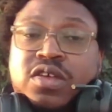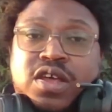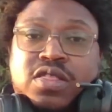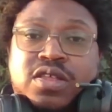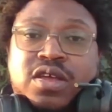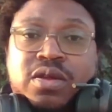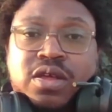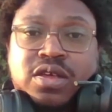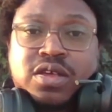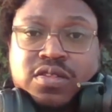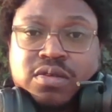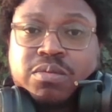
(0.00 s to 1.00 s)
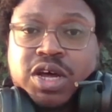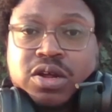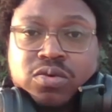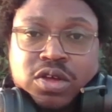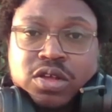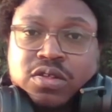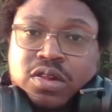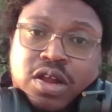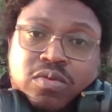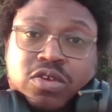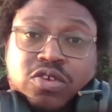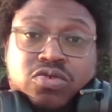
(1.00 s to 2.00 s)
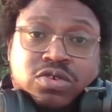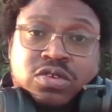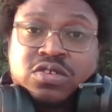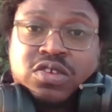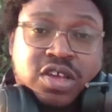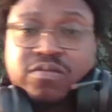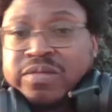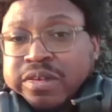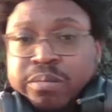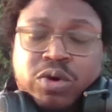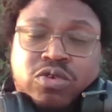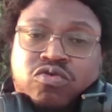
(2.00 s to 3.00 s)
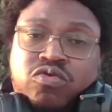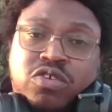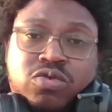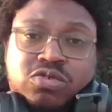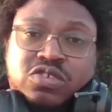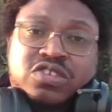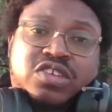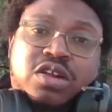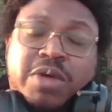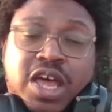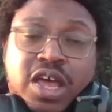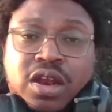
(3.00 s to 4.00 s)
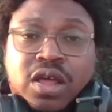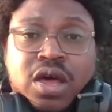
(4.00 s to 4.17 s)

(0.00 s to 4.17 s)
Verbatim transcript: and then get somebody who needs a lot of resources and give them some bonus resources, get them ahead,